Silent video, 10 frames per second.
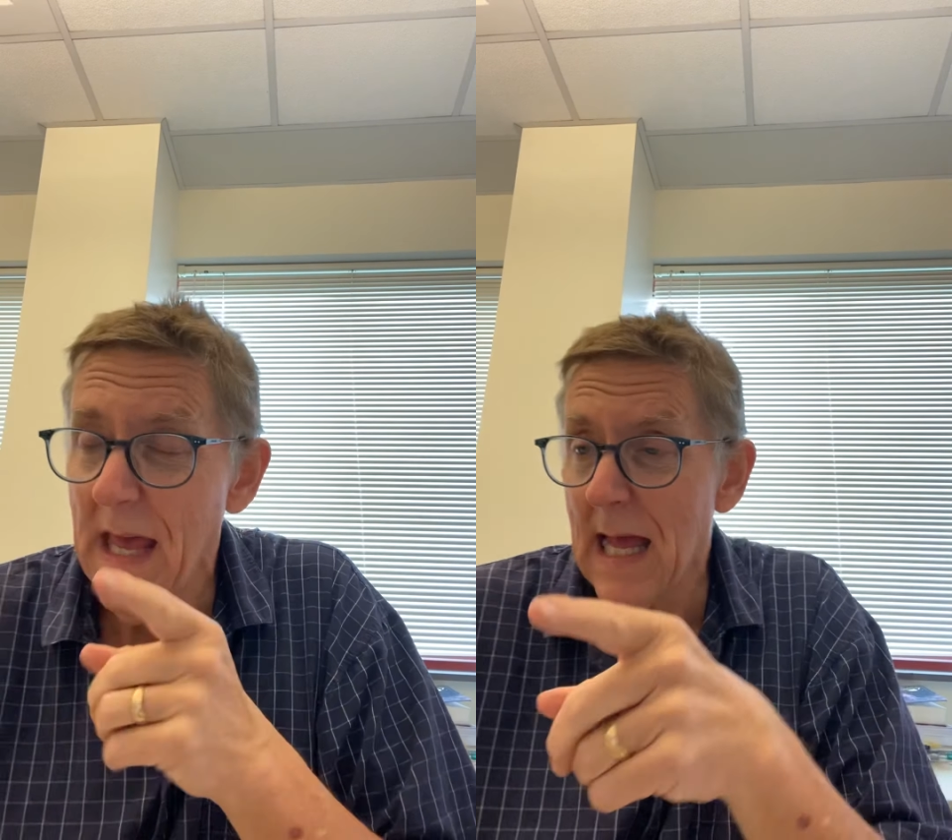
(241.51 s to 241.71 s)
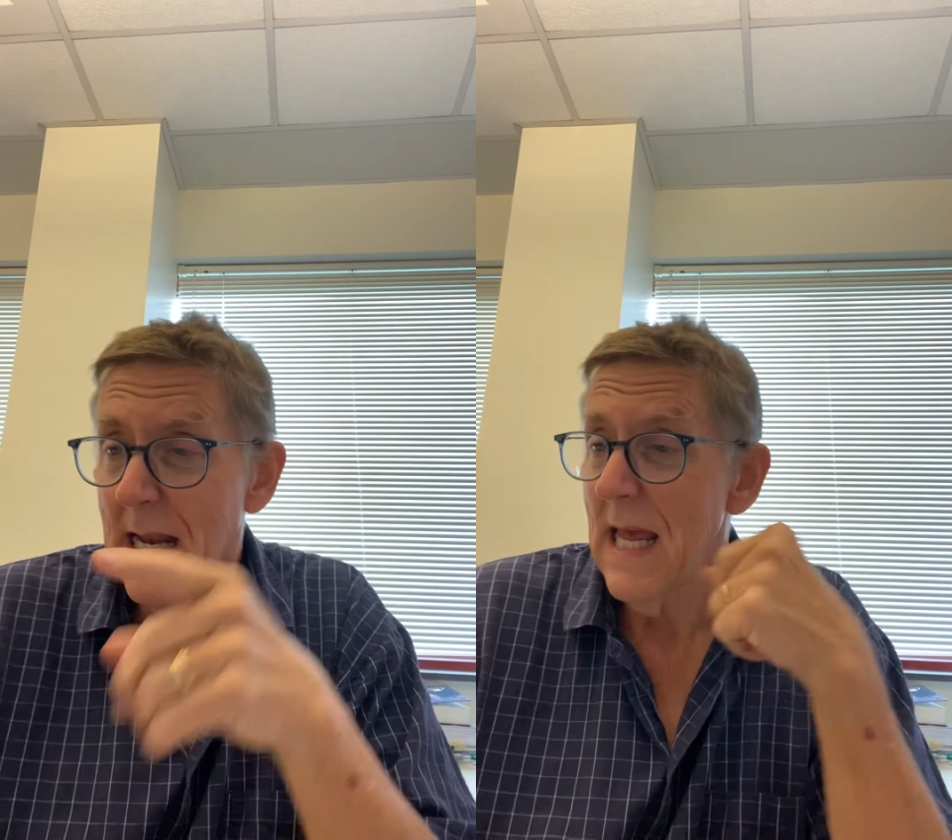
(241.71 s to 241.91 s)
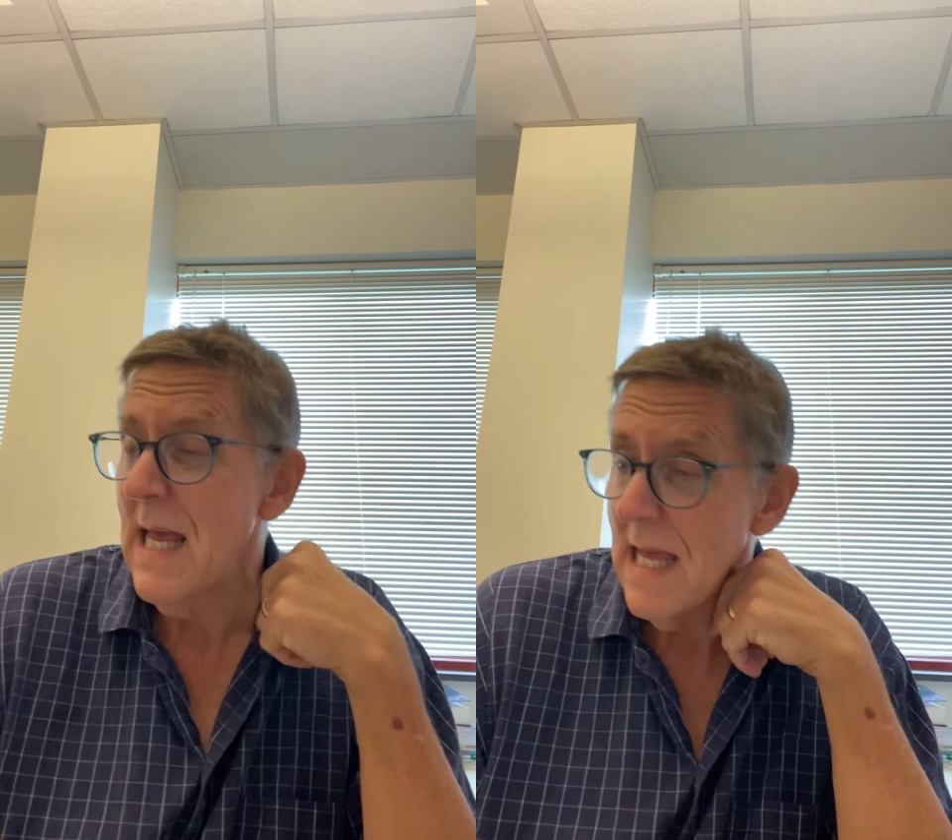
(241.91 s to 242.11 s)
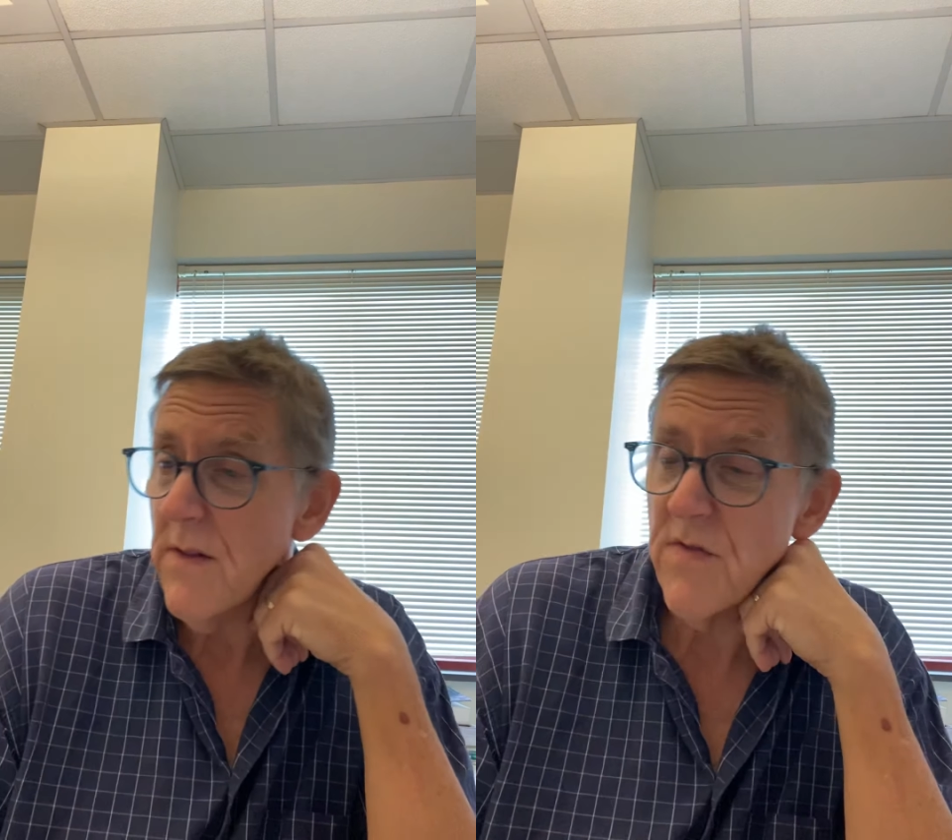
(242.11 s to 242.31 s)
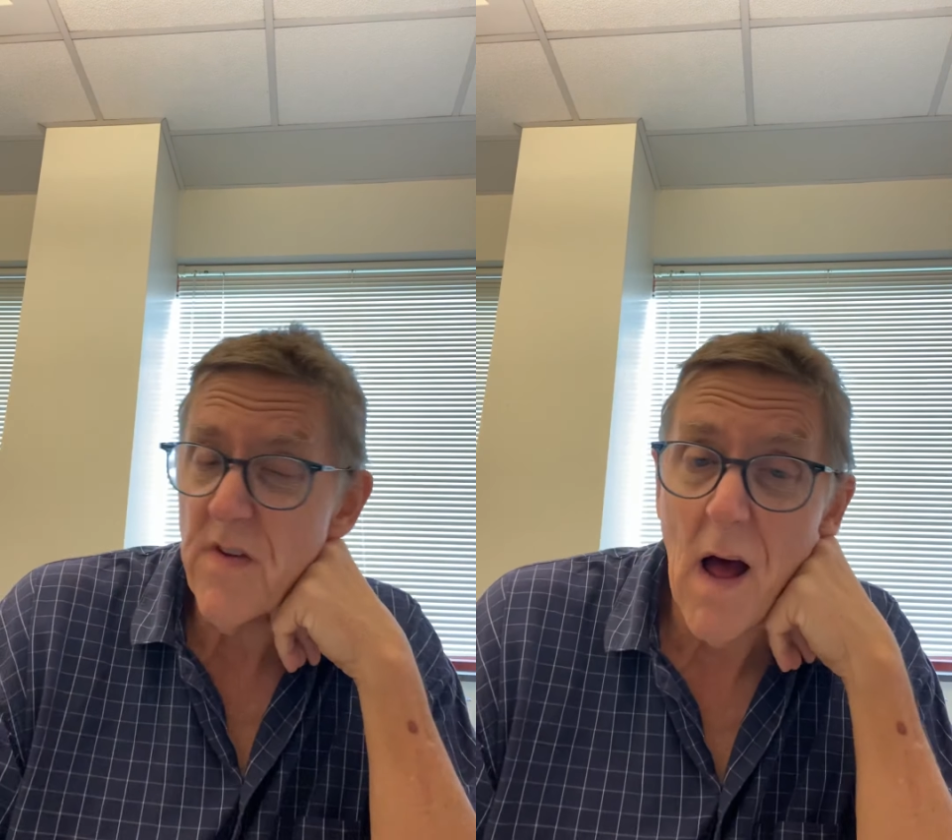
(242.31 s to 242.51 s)
and
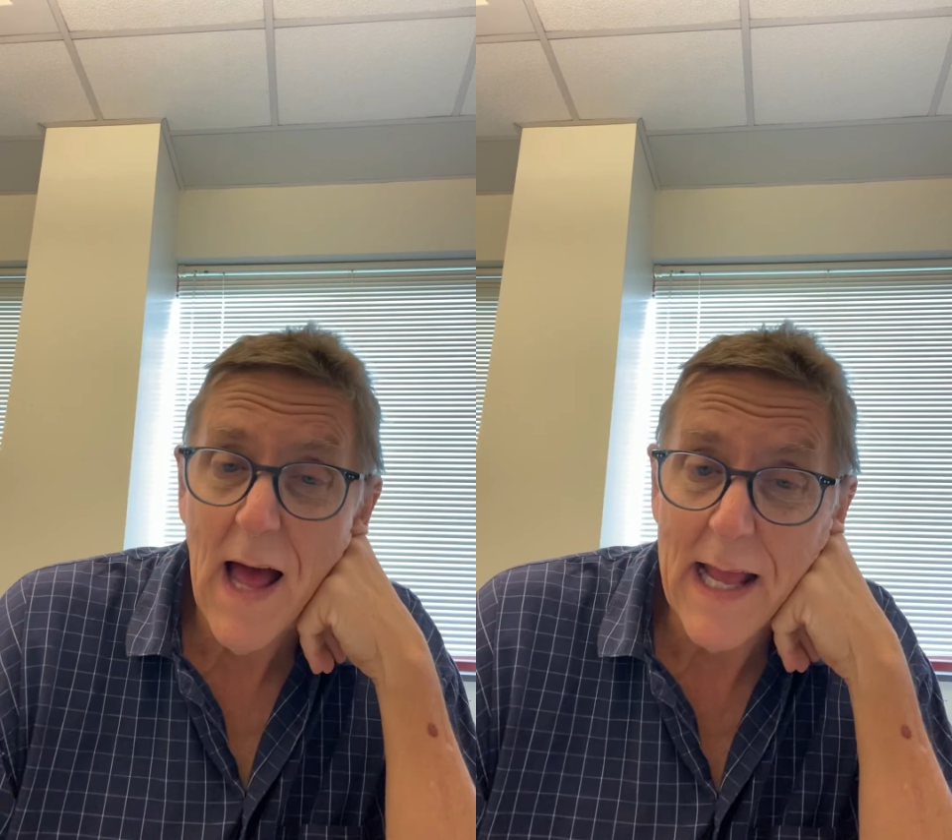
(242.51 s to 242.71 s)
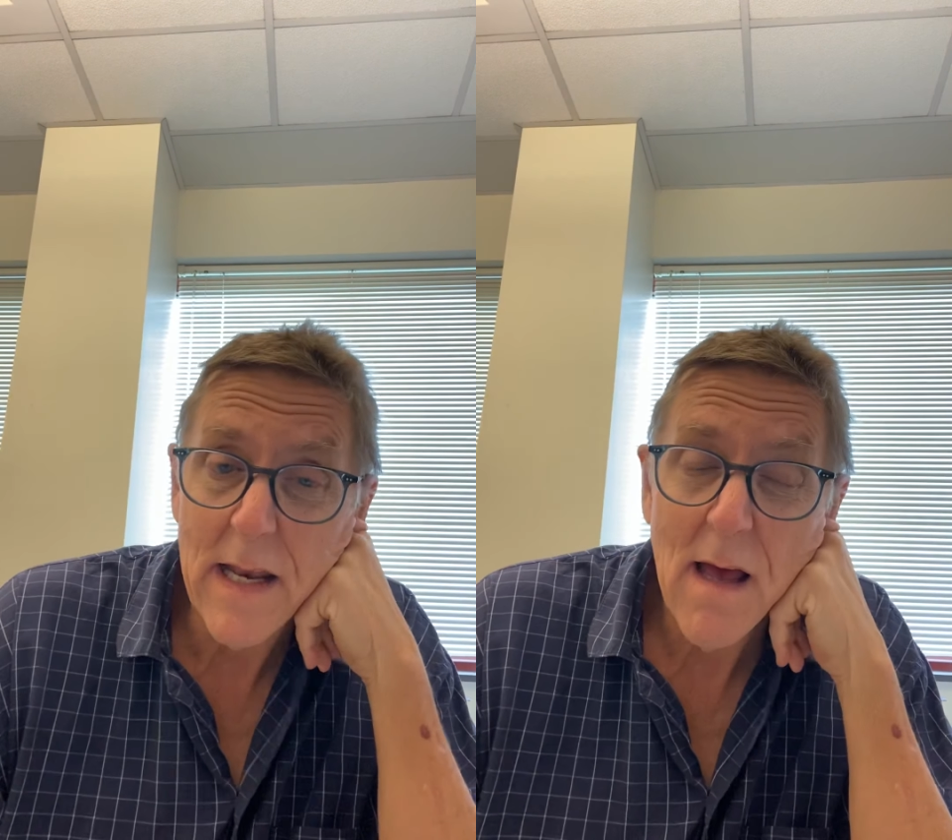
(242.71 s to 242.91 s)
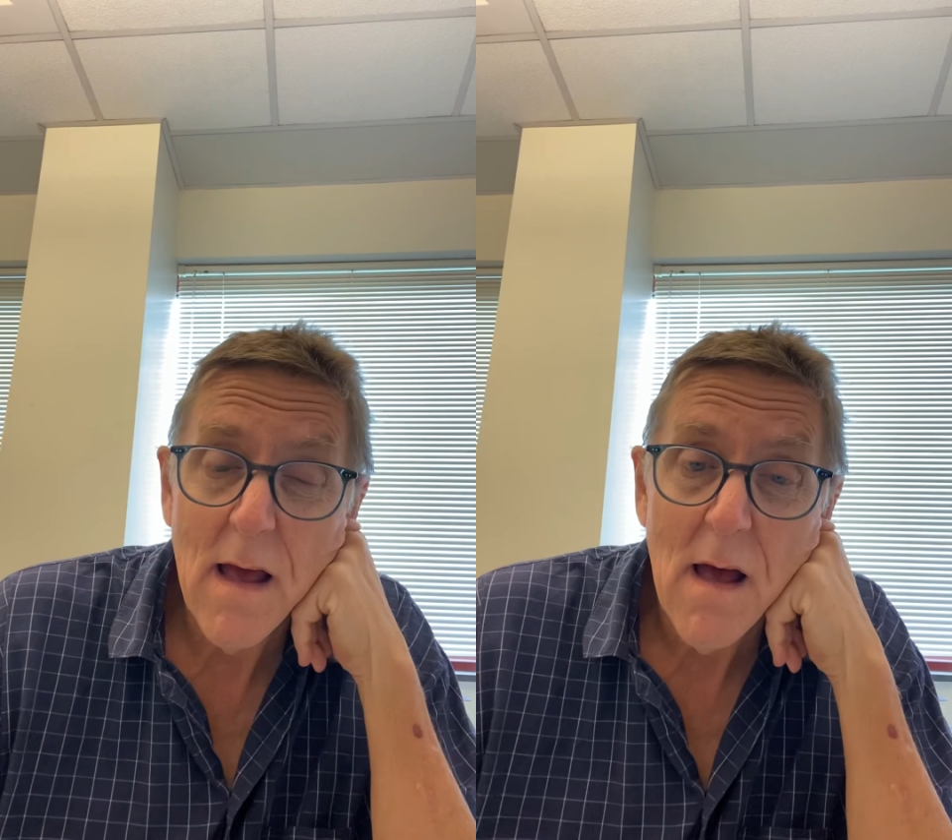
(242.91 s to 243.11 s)
inside